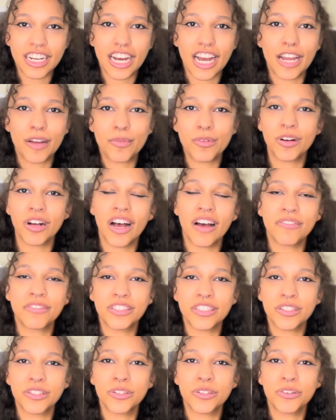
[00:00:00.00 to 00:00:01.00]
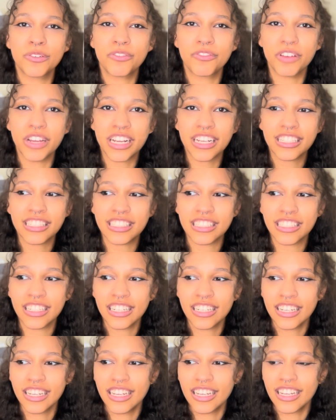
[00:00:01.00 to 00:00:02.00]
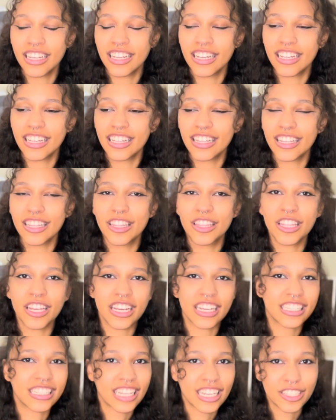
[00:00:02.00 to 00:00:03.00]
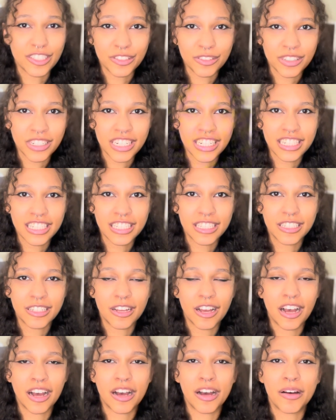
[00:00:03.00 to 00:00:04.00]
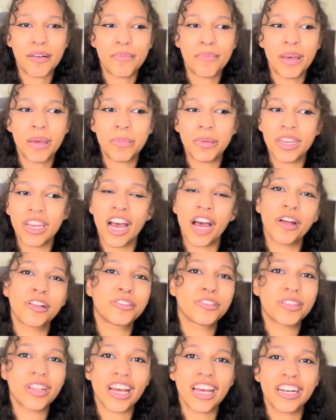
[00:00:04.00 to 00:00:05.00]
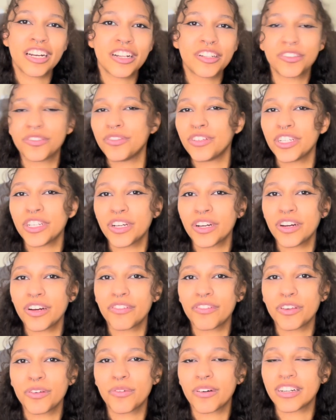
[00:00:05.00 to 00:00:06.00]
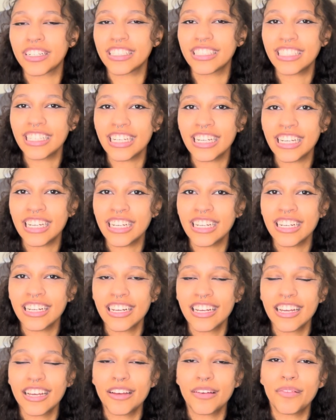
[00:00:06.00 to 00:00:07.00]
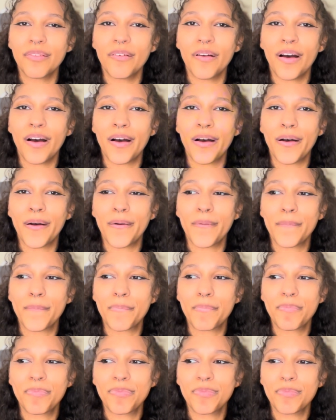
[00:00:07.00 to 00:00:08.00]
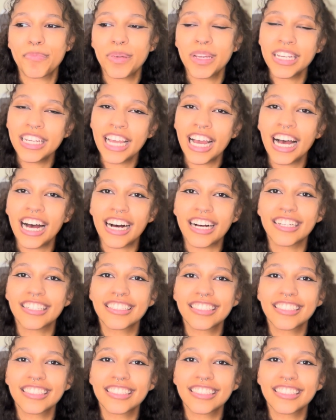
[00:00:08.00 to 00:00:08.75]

I will have to fix the accessories. Maybe I'll do that in another video if you want to see. But yeah,